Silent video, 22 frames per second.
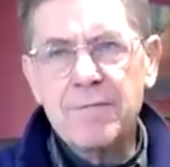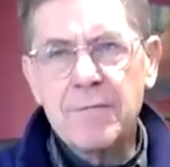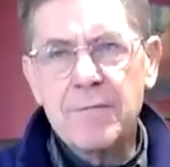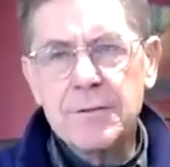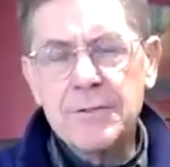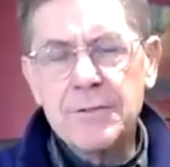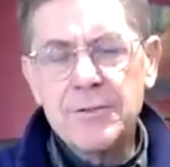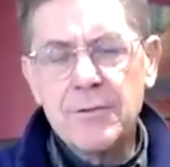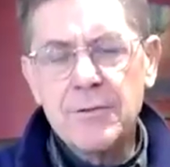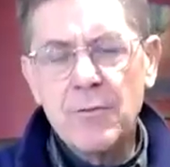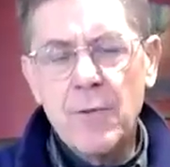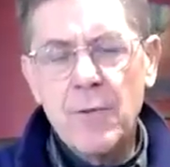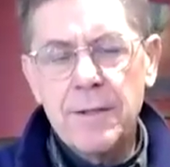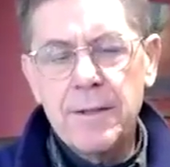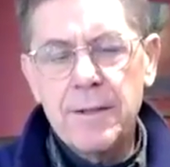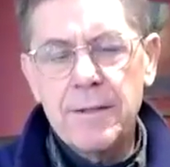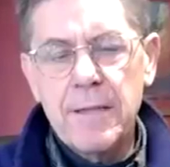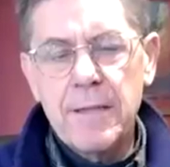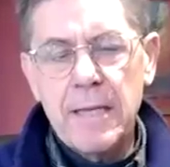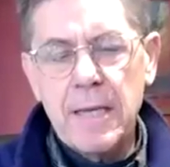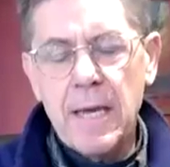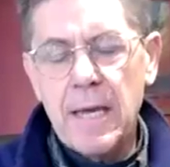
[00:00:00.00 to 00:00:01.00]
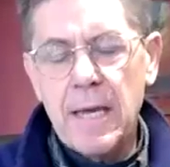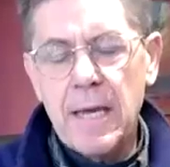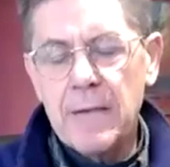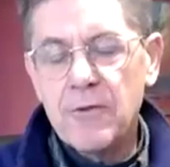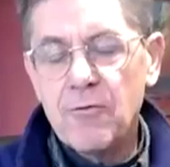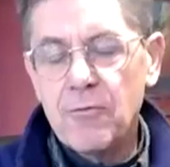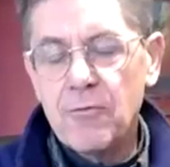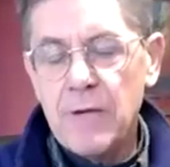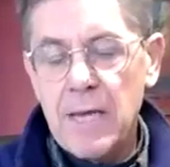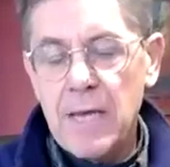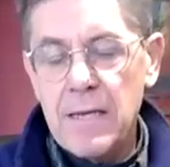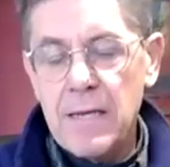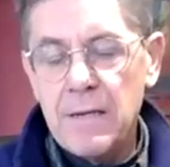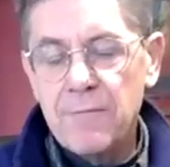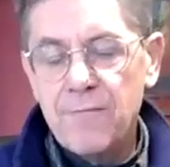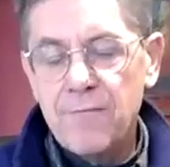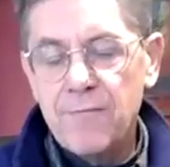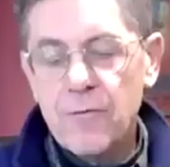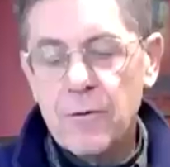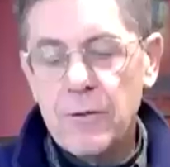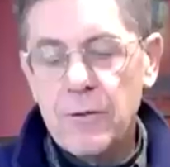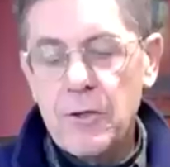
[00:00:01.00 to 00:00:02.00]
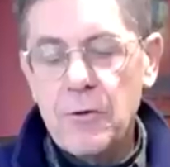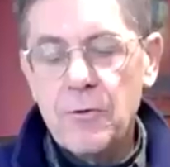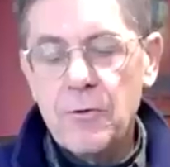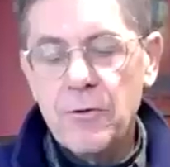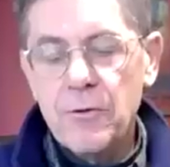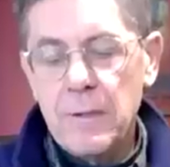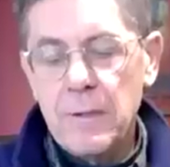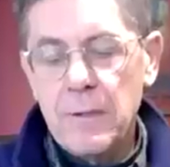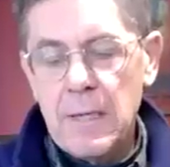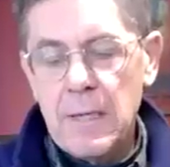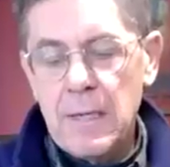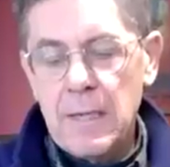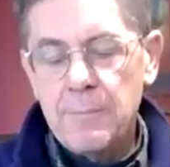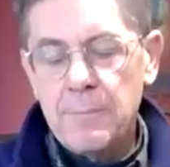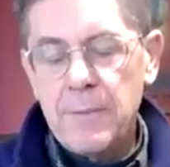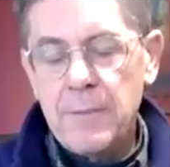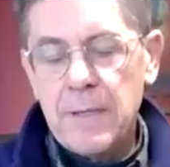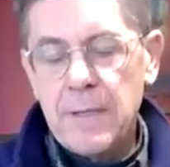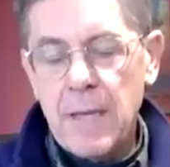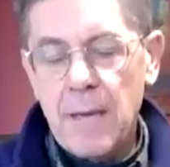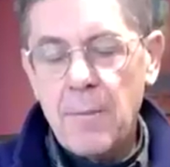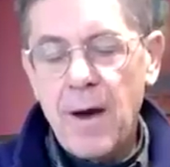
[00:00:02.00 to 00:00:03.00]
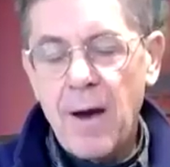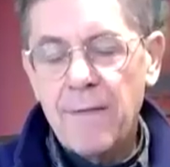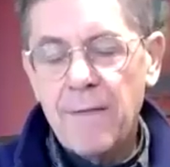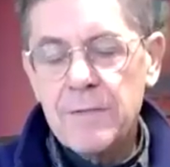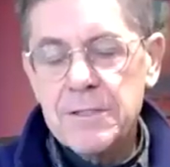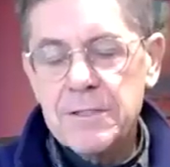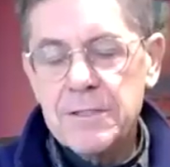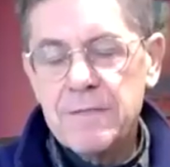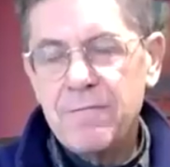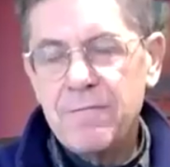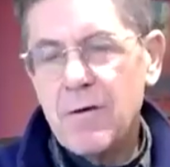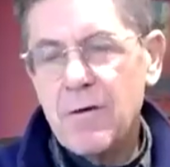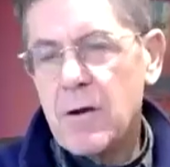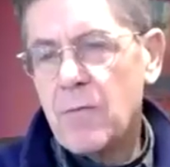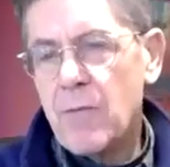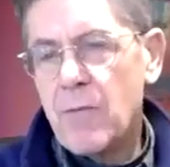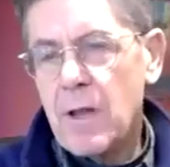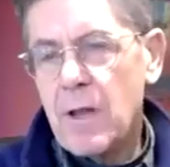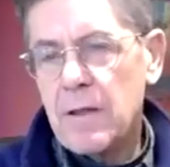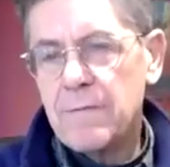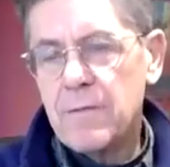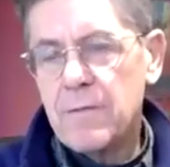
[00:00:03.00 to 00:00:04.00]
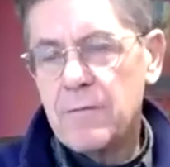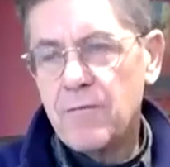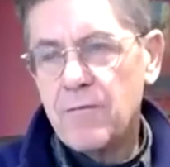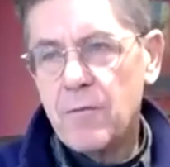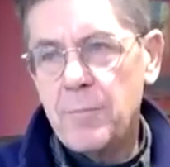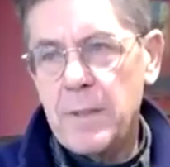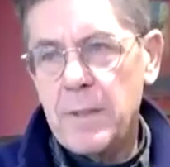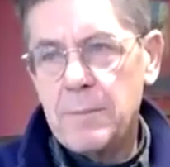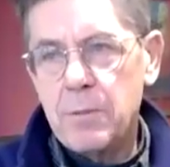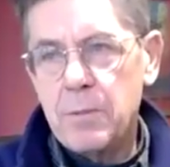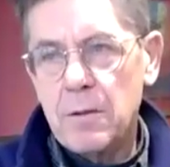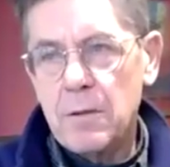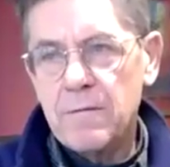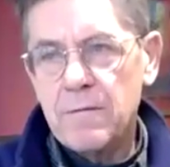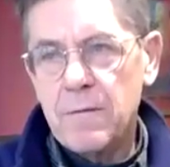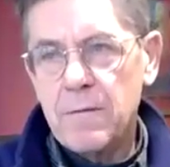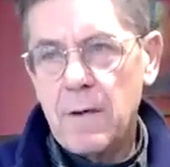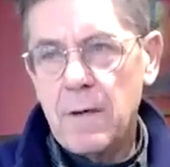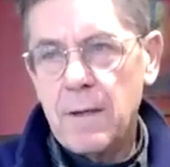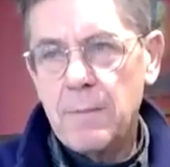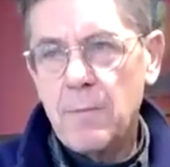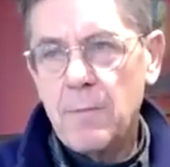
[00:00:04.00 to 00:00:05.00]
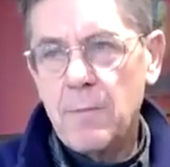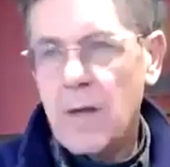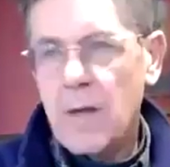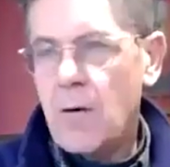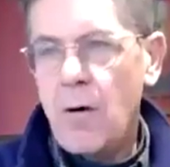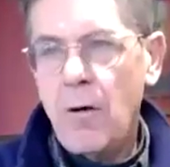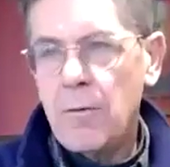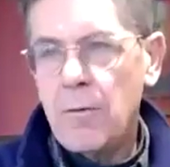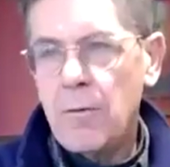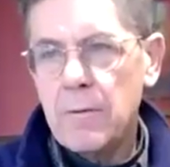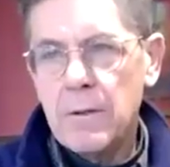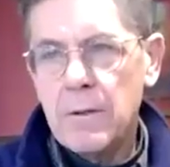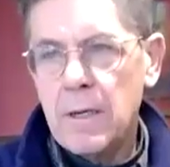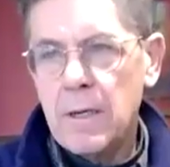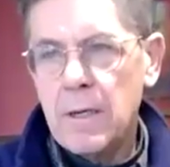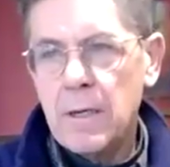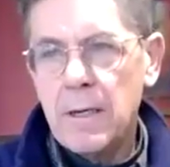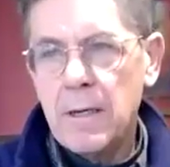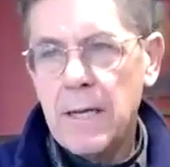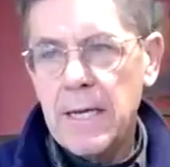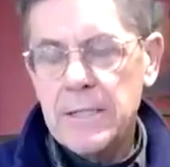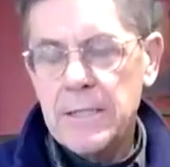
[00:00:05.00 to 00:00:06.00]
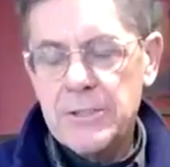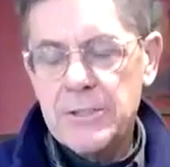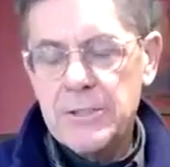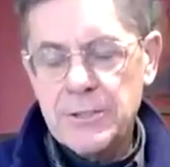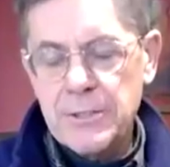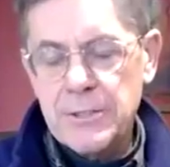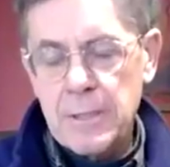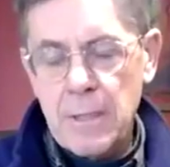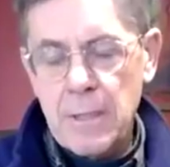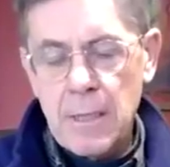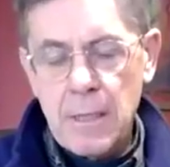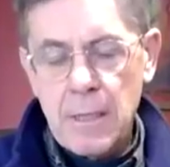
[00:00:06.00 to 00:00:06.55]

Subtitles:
And so what they had created for youth became obviously very relevant for people of all ages.